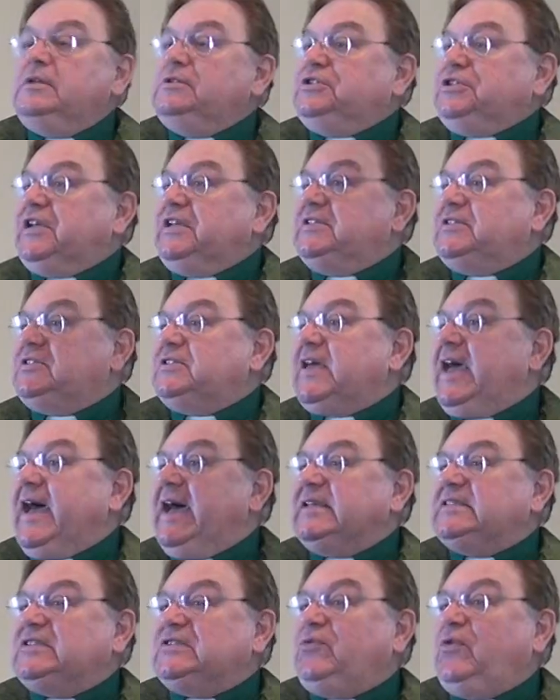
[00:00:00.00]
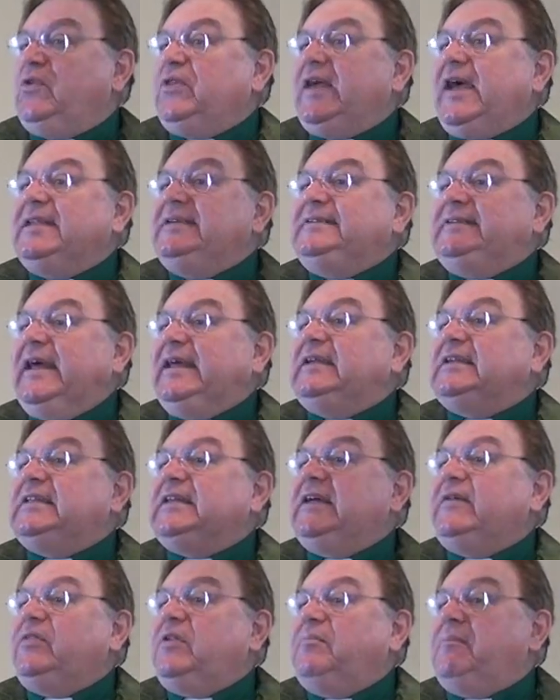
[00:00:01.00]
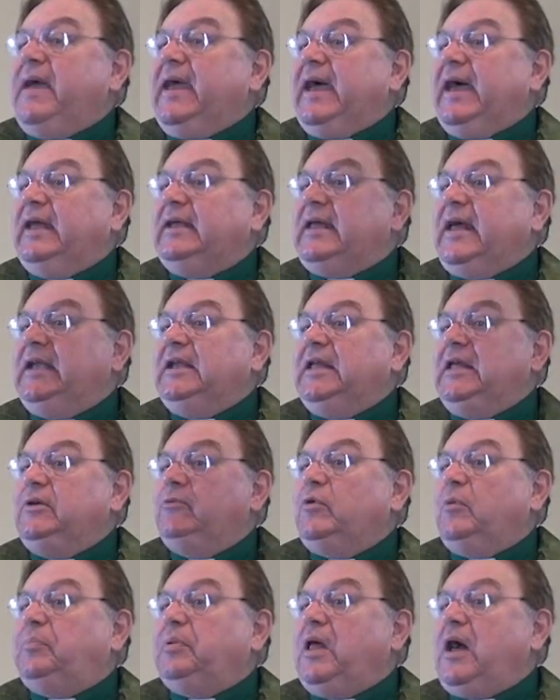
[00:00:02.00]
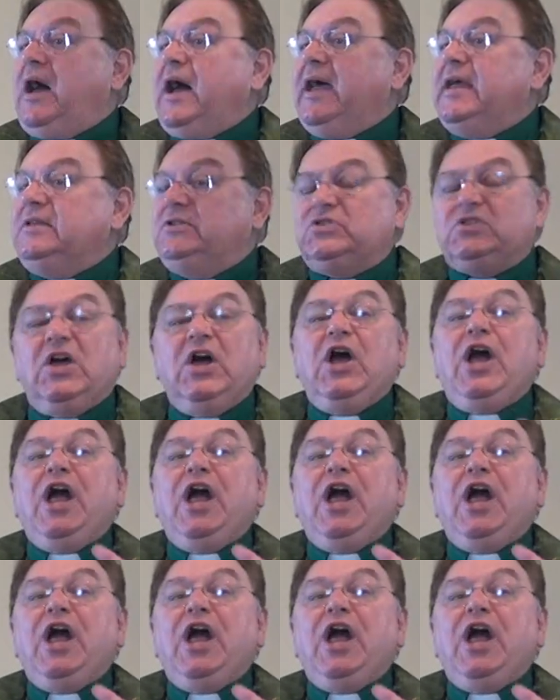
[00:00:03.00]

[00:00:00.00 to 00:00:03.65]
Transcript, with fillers: Jesus asks for the identity of the man, and he replies,